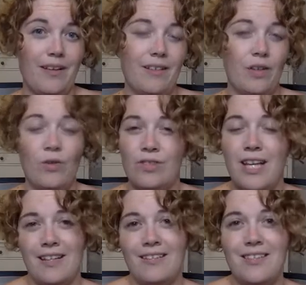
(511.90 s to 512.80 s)
Those
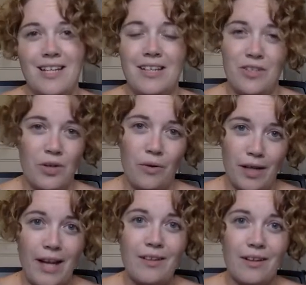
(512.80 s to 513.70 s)
things need to go
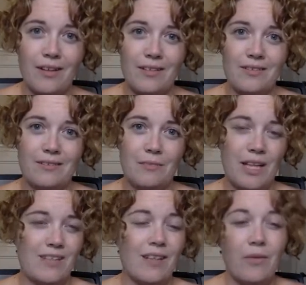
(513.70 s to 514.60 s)
together.
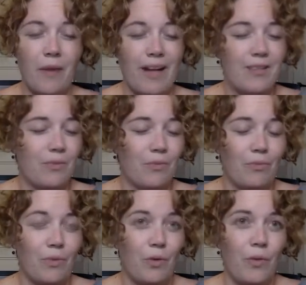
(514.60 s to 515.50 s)
Because otherwise,
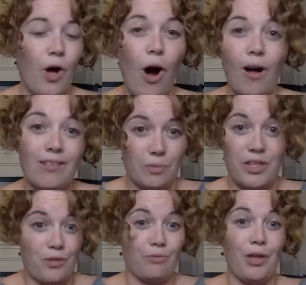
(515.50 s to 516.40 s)
we all
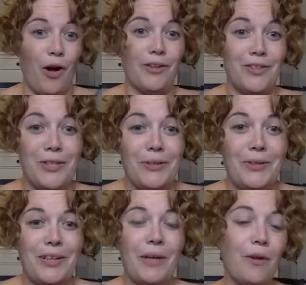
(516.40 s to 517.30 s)

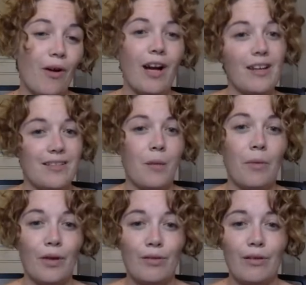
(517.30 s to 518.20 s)
kind of
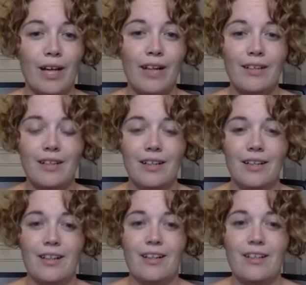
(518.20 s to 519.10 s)
stumble through it.
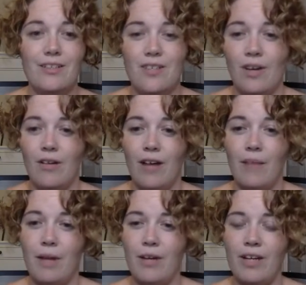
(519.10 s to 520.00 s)
So
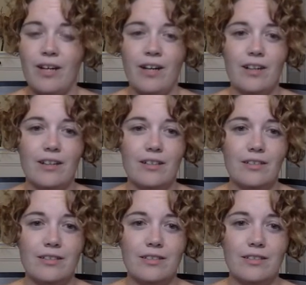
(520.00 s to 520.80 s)
I'm out here.